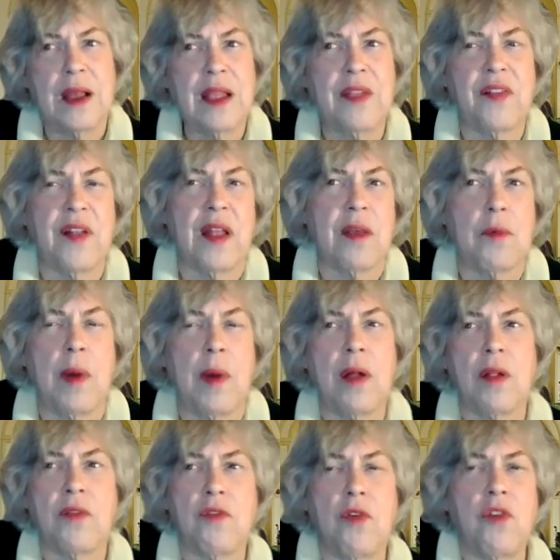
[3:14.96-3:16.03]
it's like,
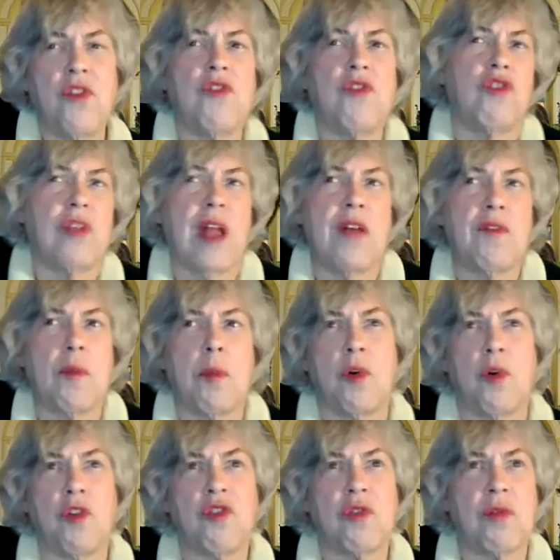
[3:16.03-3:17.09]
well, of course you should have
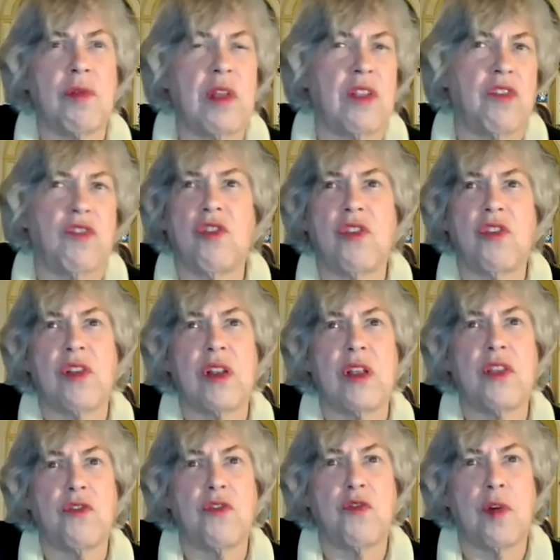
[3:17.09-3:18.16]
abortion. It's just
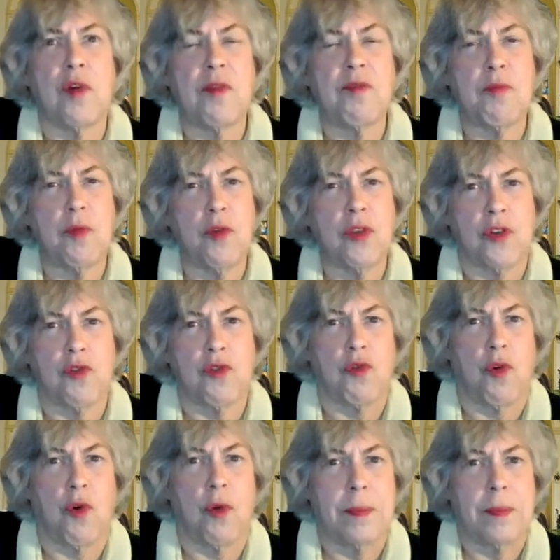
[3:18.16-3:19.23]
another form of birth
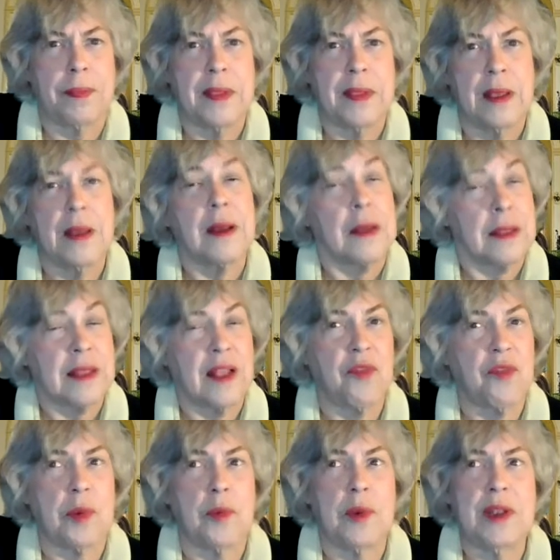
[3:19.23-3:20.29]
control.
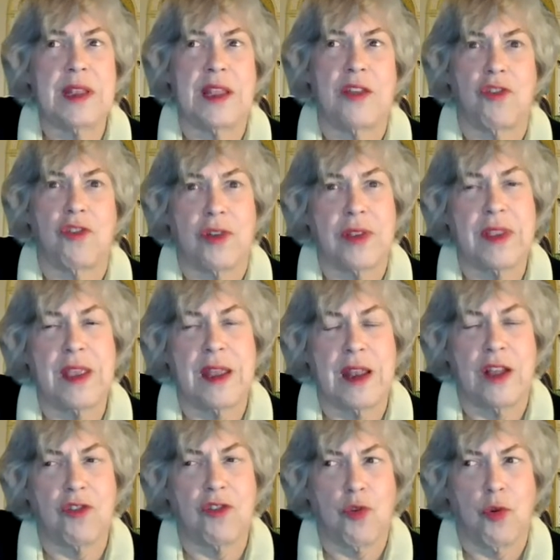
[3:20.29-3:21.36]
That's what one
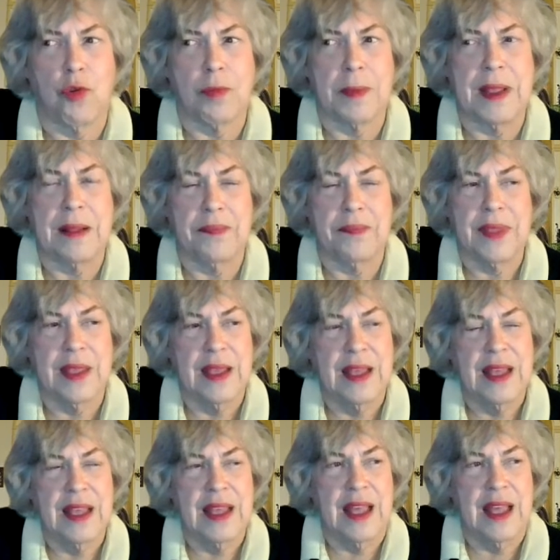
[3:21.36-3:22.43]
teenager told me.
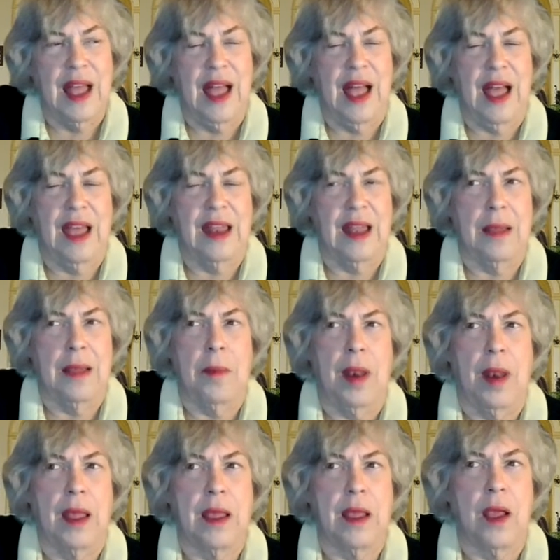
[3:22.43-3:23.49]
And I'm
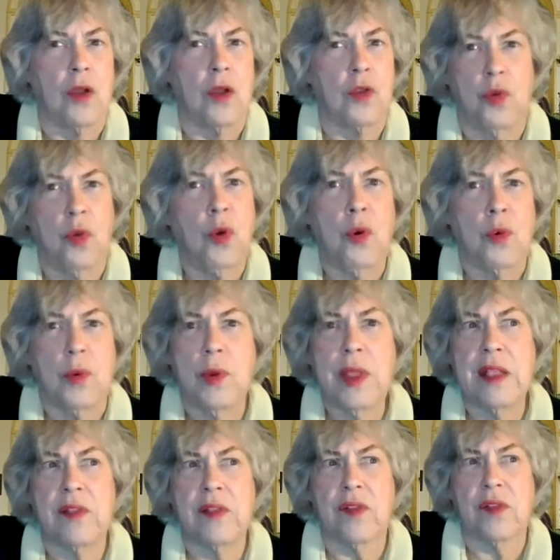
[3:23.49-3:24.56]
like, no,
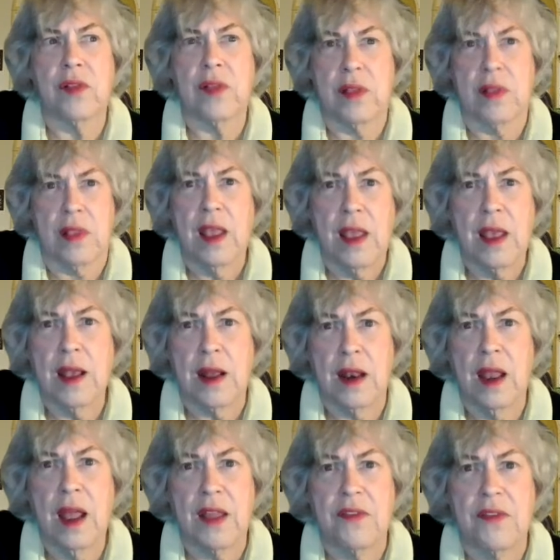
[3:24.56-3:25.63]
it's taking a
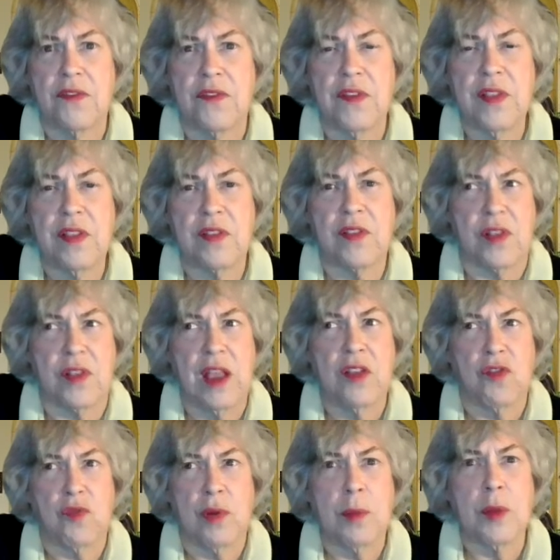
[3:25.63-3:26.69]
life.
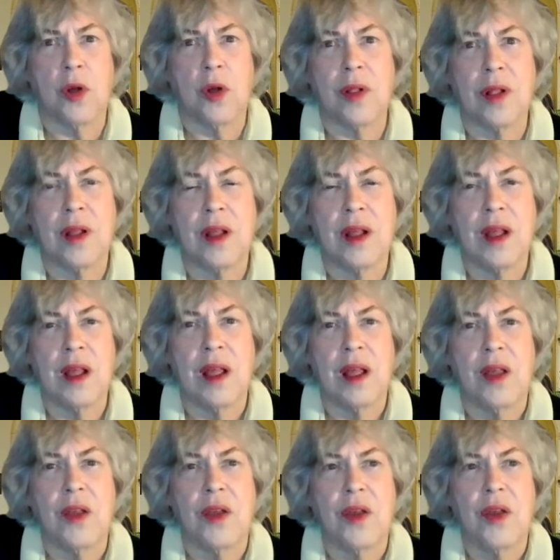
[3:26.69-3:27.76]
It's criminal.
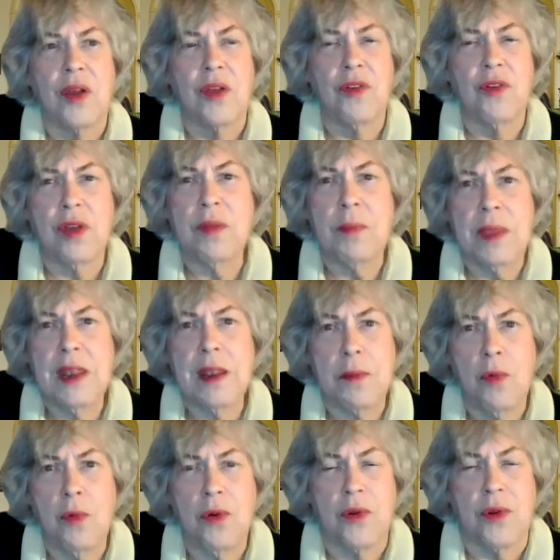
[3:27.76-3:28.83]
You're committing
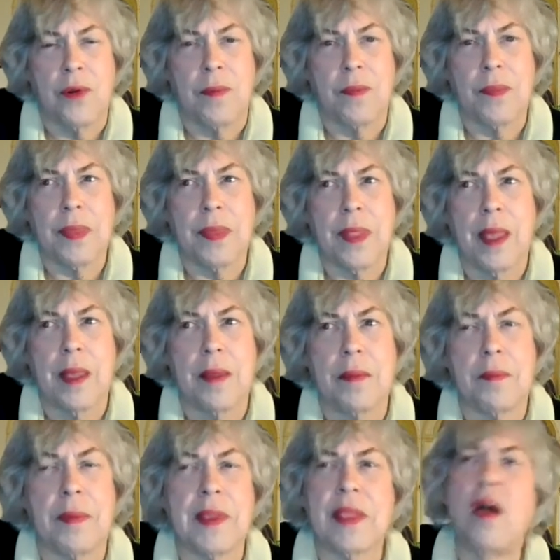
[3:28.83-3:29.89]
murder.
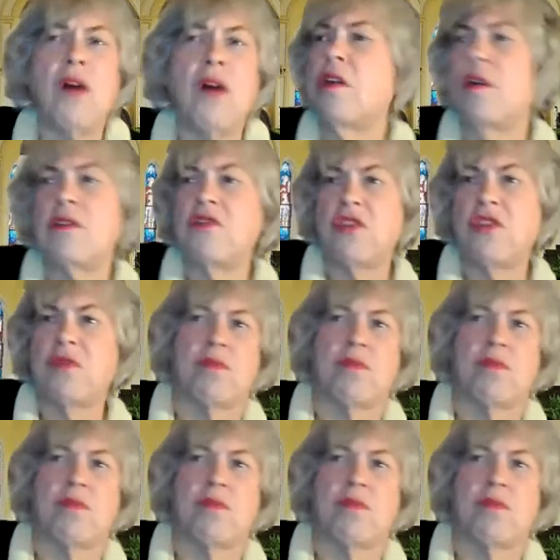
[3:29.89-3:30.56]
But oh no, it's